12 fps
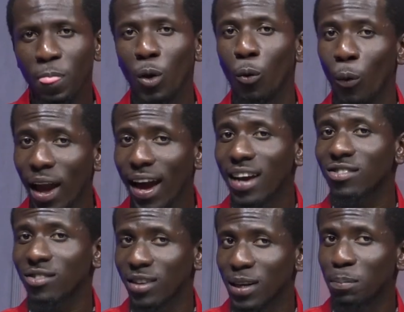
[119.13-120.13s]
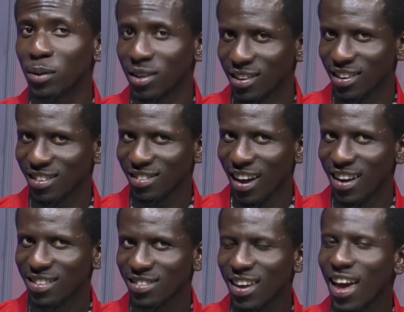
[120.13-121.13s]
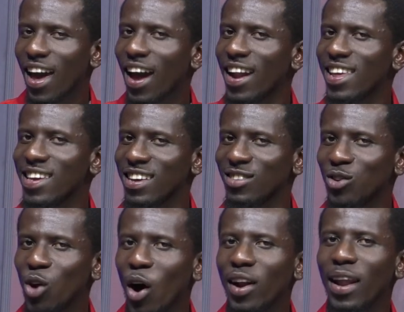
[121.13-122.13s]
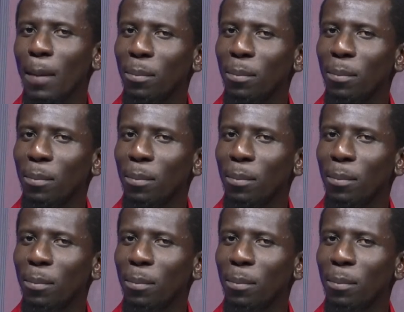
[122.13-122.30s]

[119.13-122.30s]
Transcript: where I studied political science. And he has done a